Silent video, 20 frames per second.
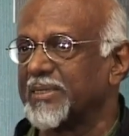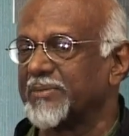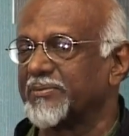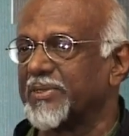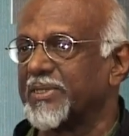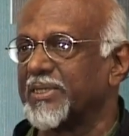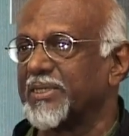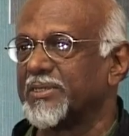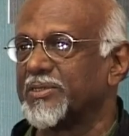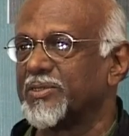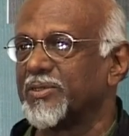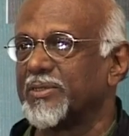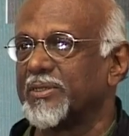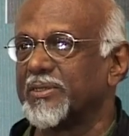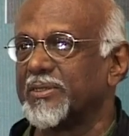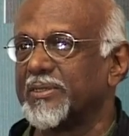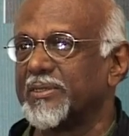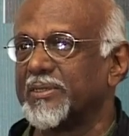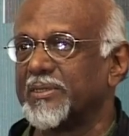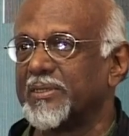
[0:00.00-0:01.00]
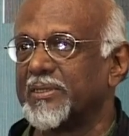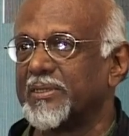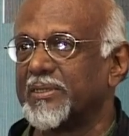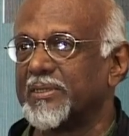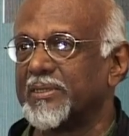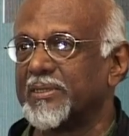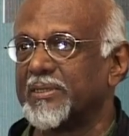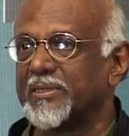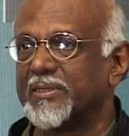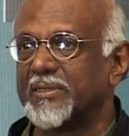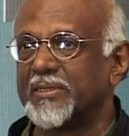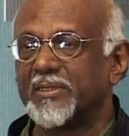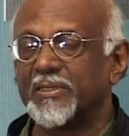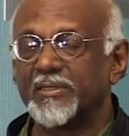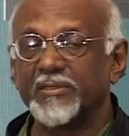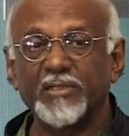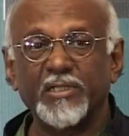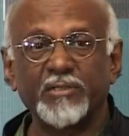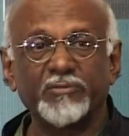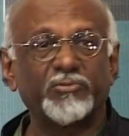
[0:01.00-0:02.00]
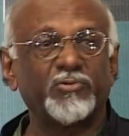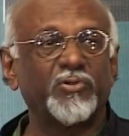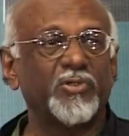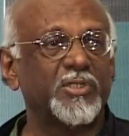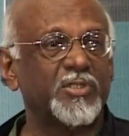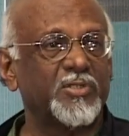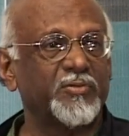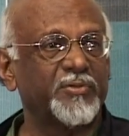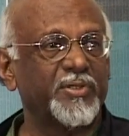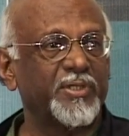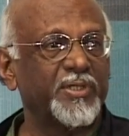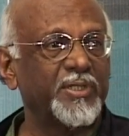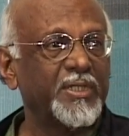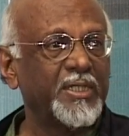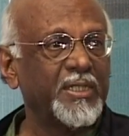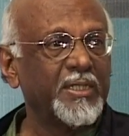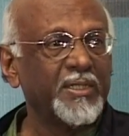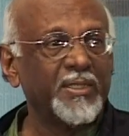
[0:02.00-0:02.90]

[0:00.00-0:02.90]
with the influence of the